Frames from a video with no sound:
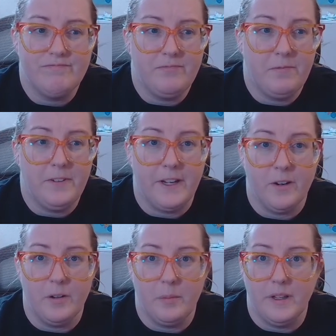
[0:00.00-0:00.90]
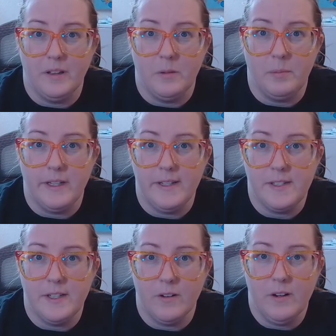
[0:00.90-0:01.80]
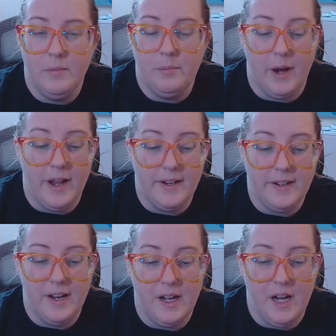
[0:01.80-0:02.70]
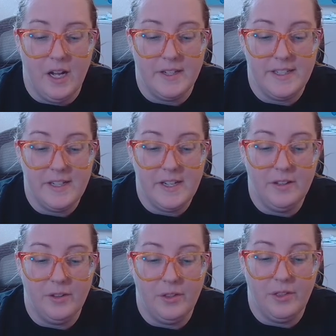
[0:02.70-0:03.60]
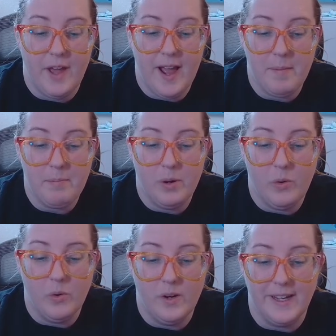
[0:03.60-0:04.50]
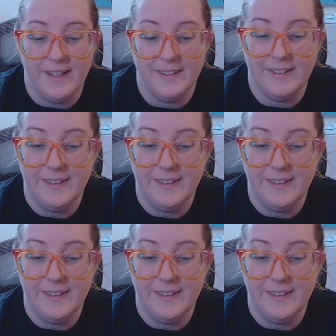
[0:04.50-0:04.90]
Figure it'll be a little bit easier, but until that point, I